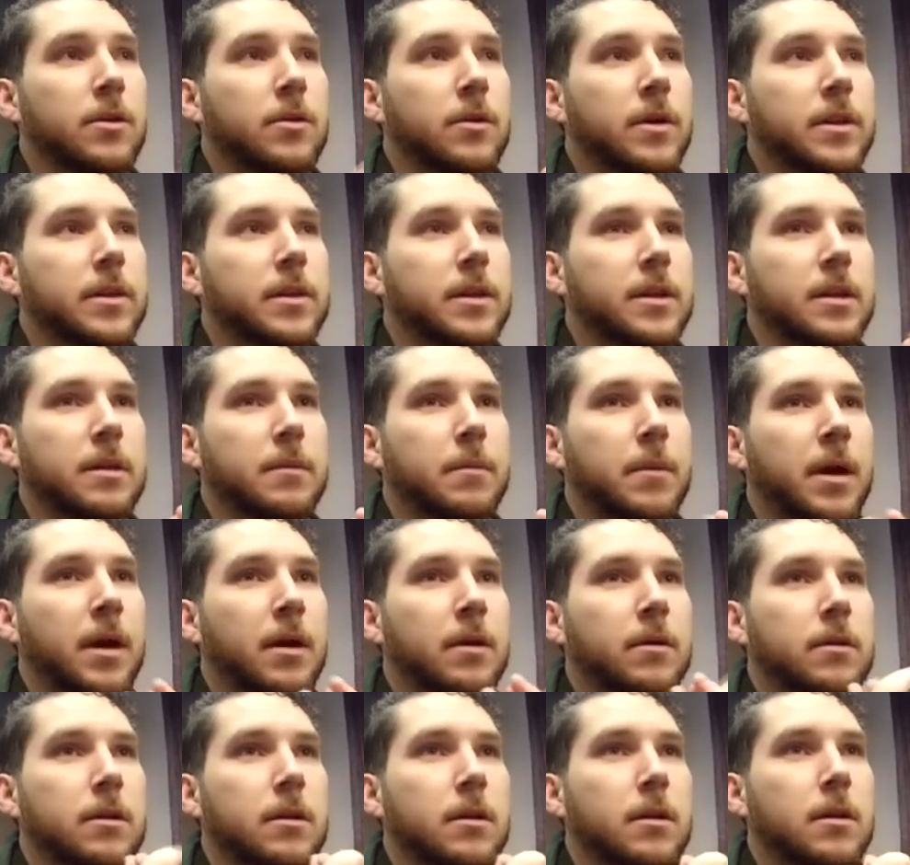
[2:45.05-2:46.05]
You know, I think
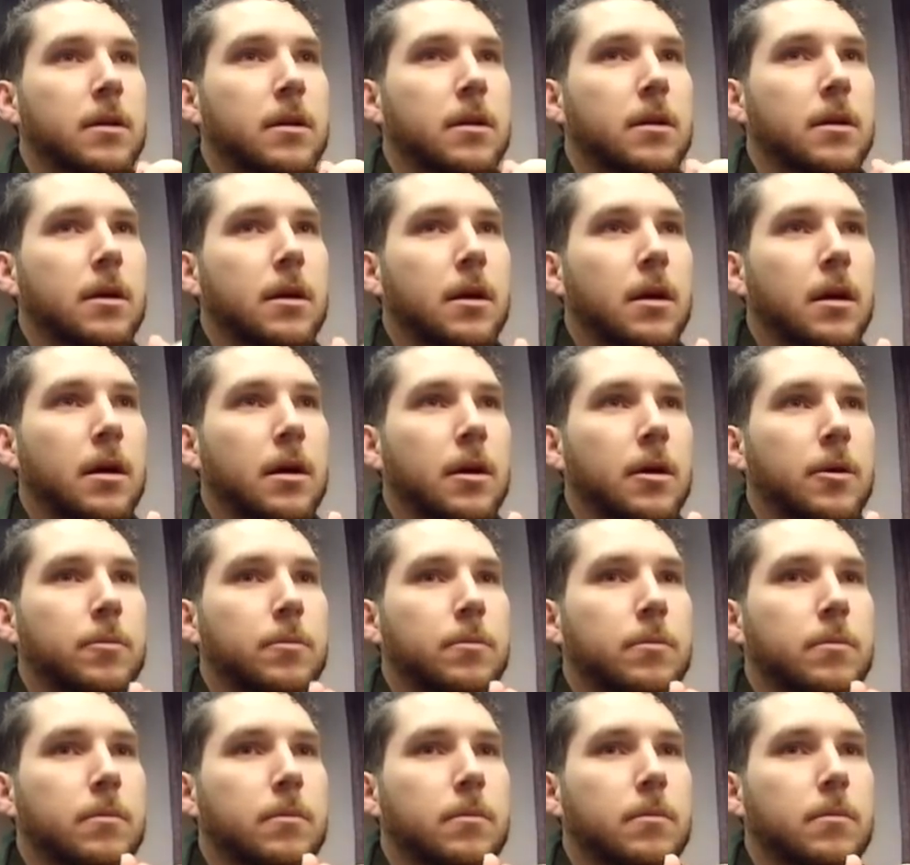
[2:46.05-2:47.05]
about,
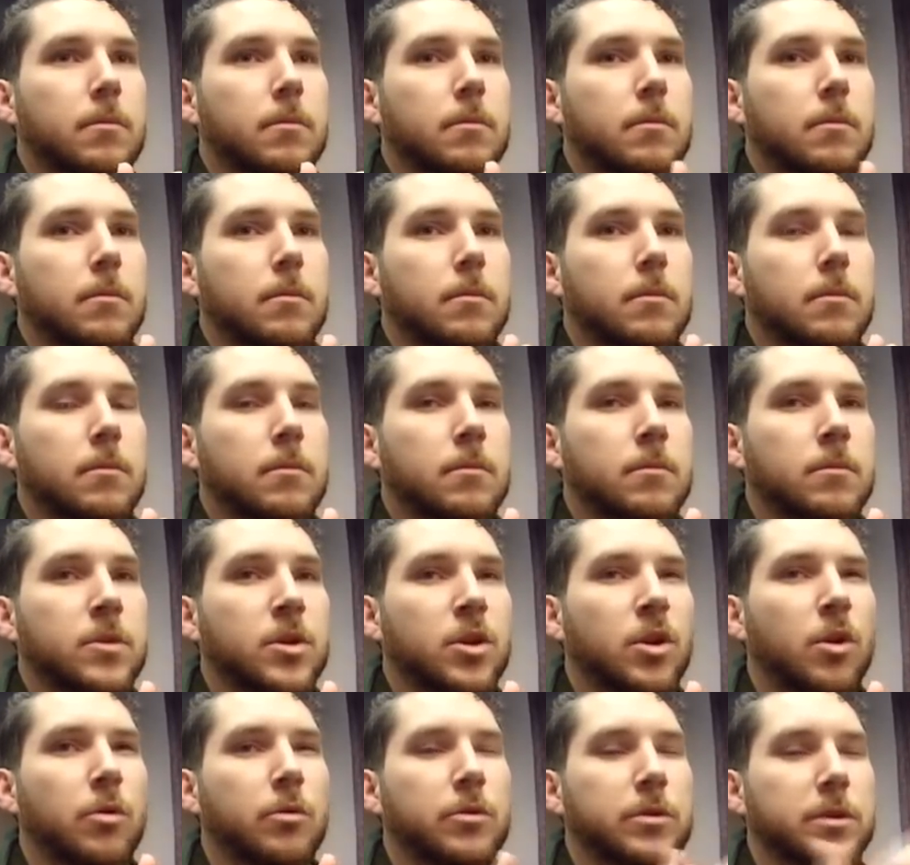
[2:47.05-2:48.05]

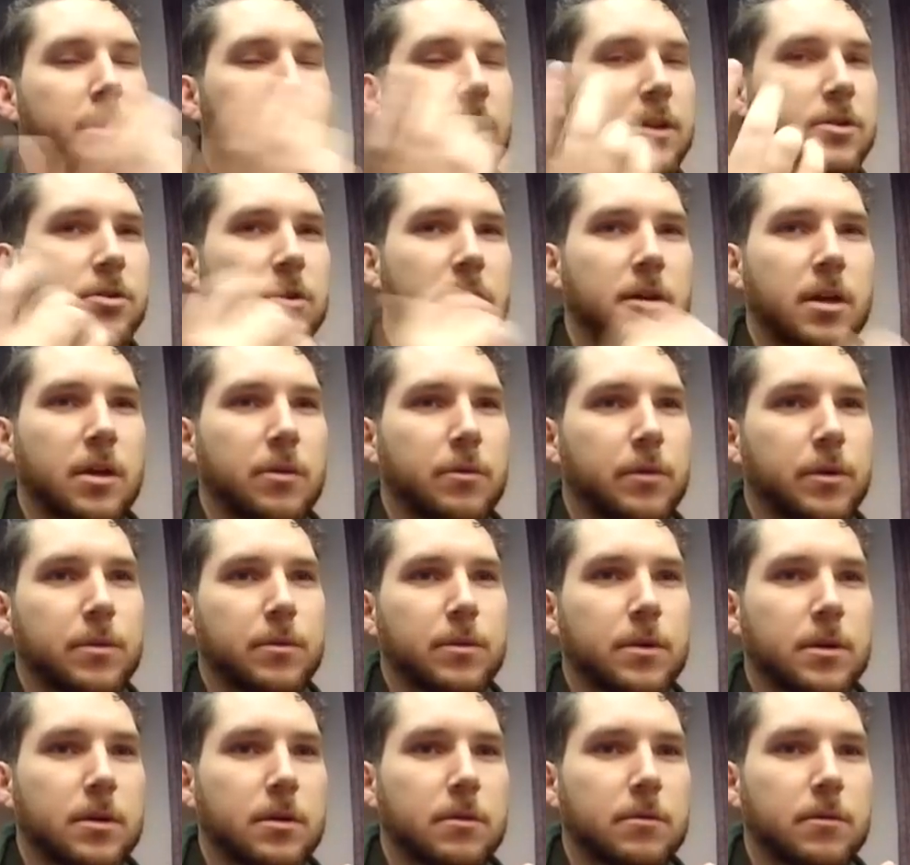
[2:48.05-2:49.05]
you know, yesterday
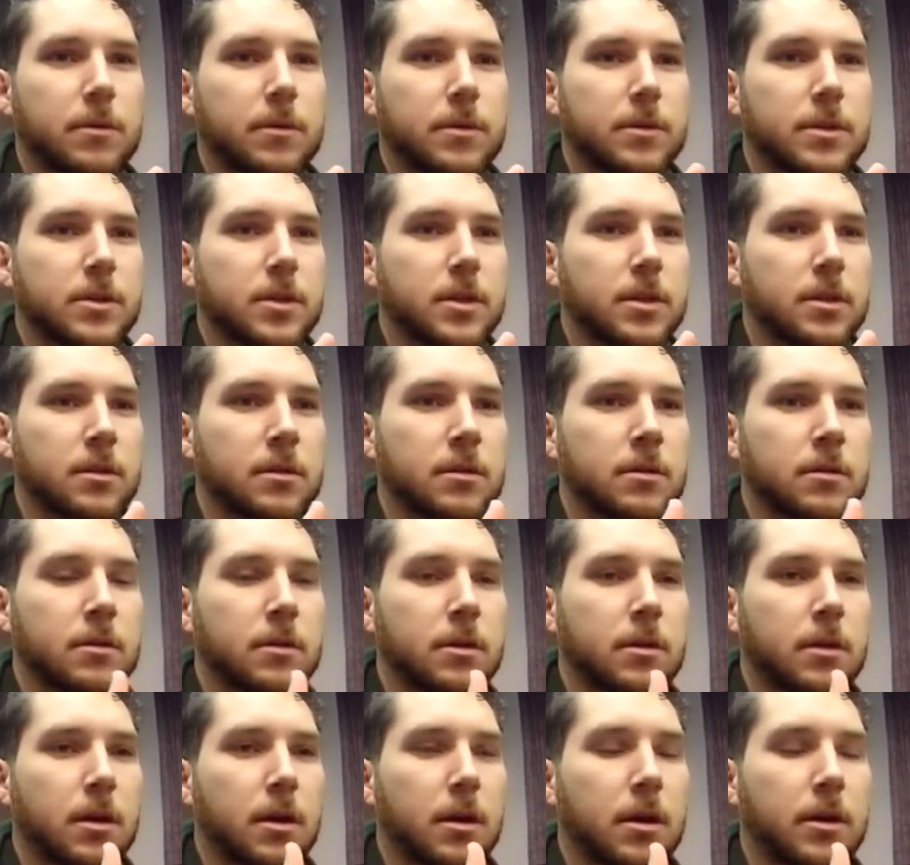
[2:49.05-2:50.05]
we were
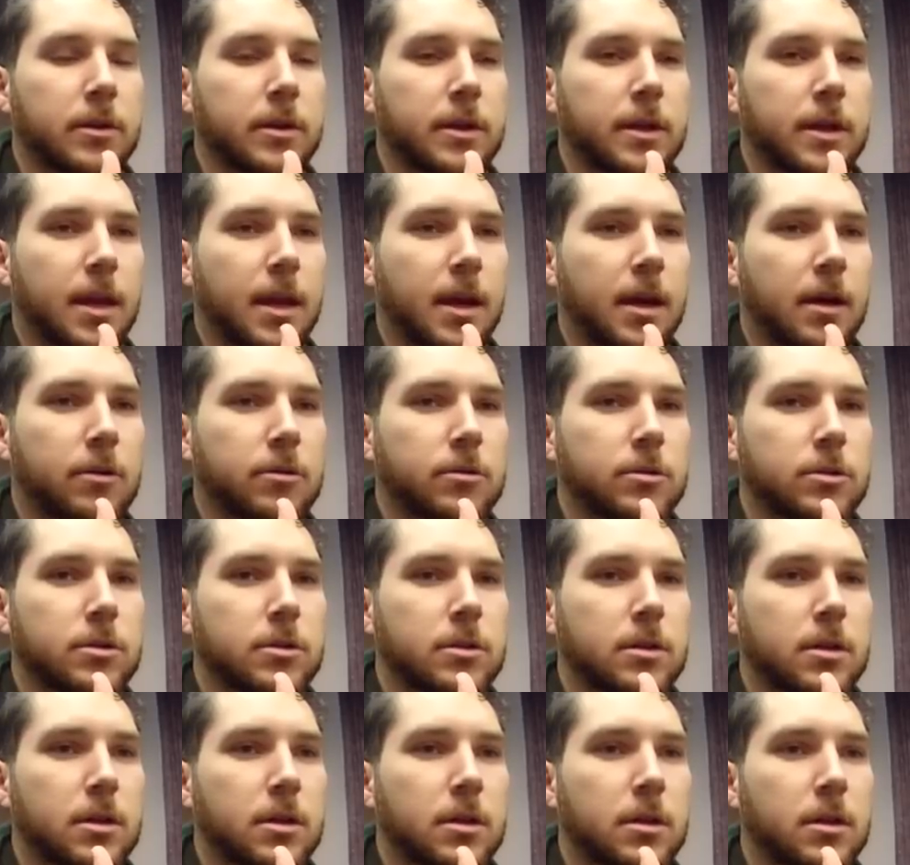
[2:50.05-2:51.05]
sitting on the
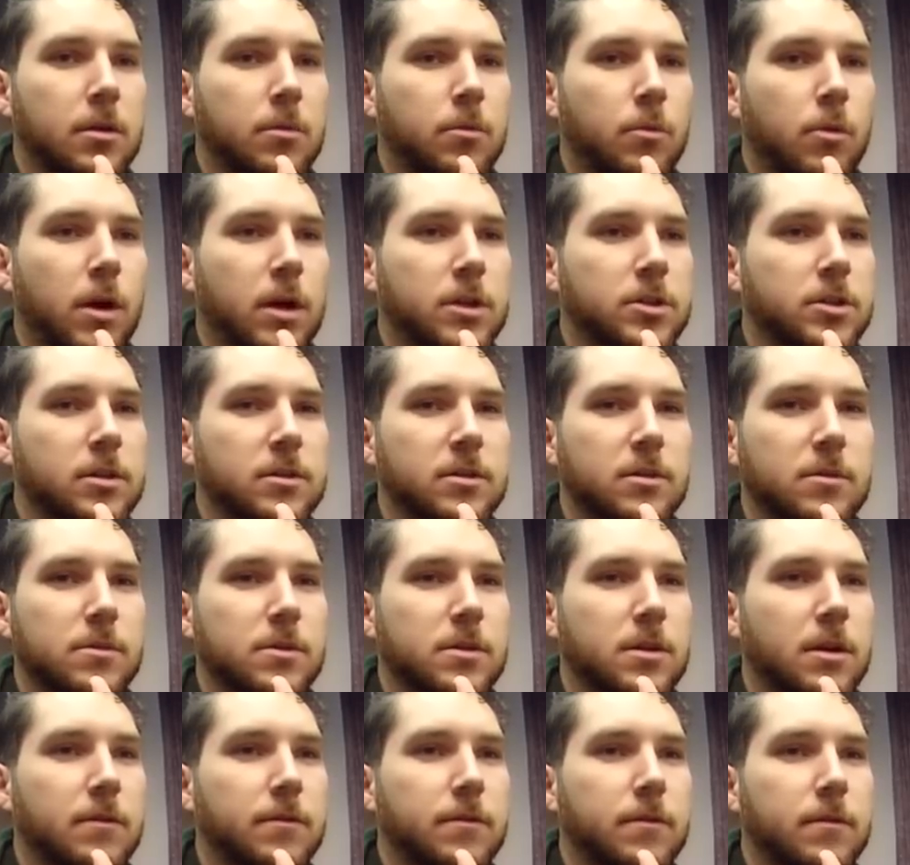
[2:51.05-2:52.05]
couch watching
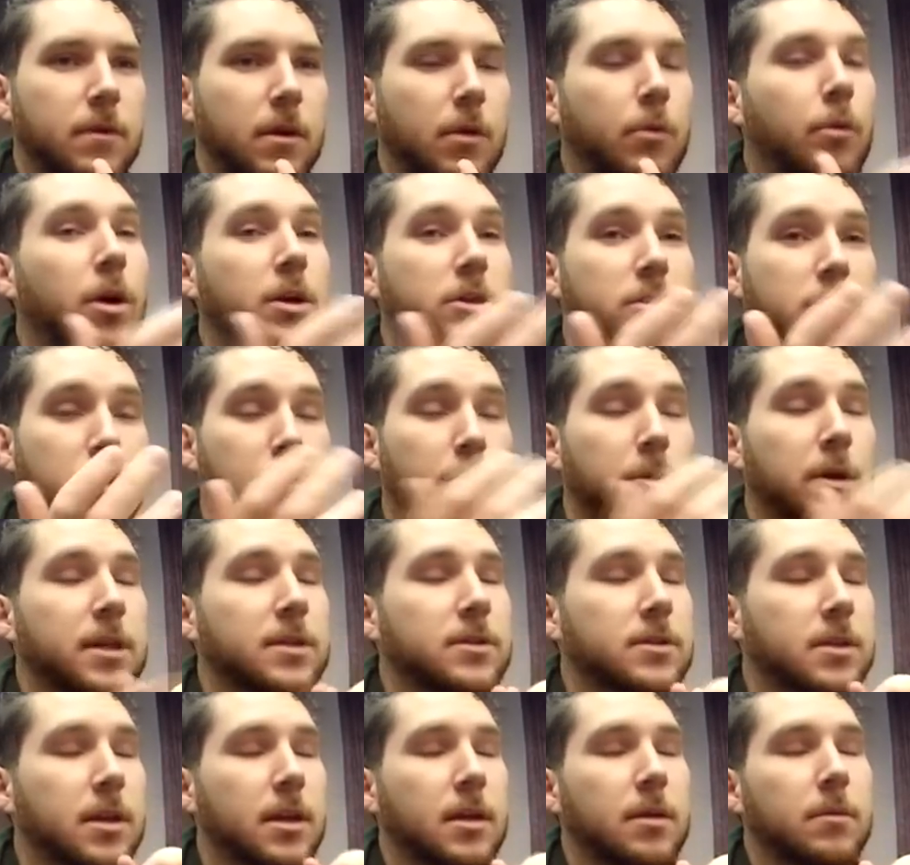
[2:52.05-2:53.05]
some stuff, watching the
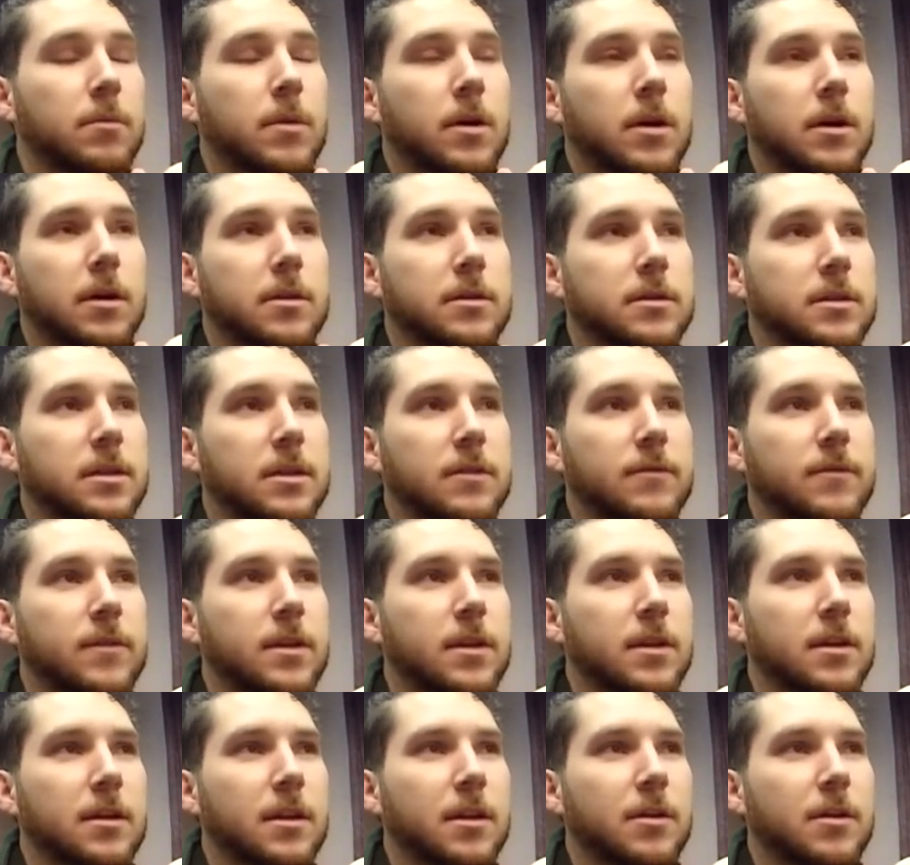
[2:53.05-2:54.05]
Preds game on TV,